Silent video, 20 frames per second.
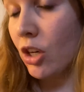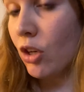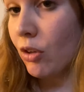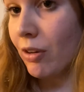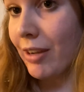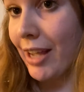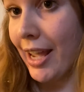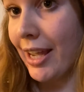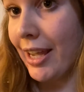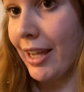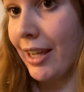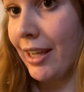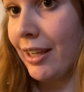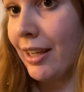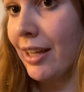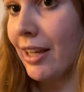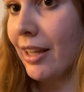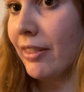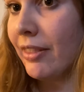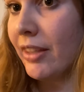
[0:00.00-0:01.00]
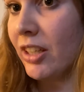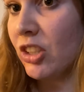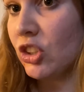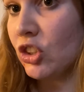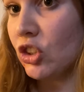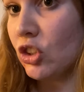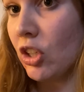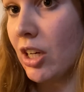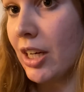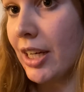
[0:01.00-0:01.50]
okay and there's
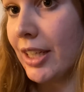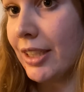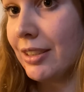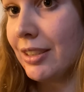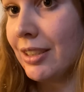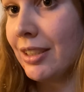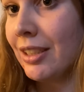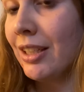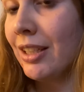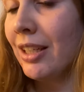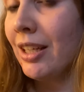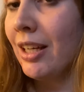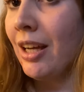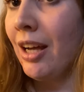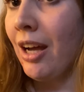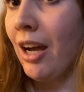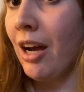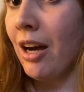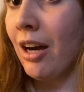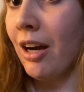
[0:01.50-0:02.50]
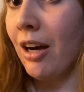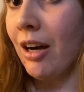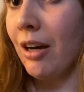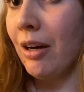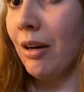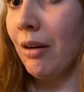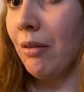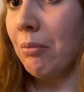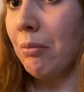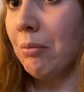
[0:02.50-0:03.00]
not?
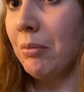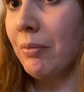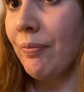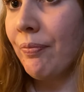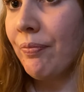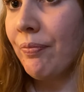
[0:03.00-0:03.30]
Um,